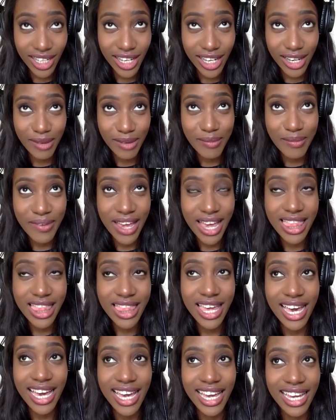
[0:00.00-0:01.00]
Um,
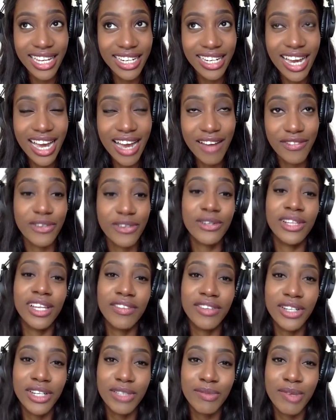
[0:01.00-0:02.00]
and then after
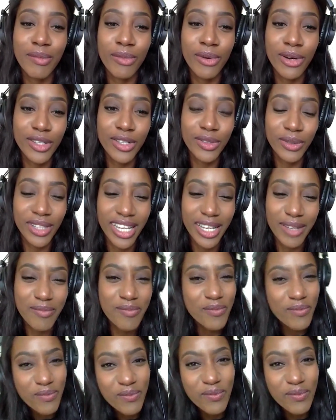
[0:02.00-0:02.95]
11 years, my parents were like,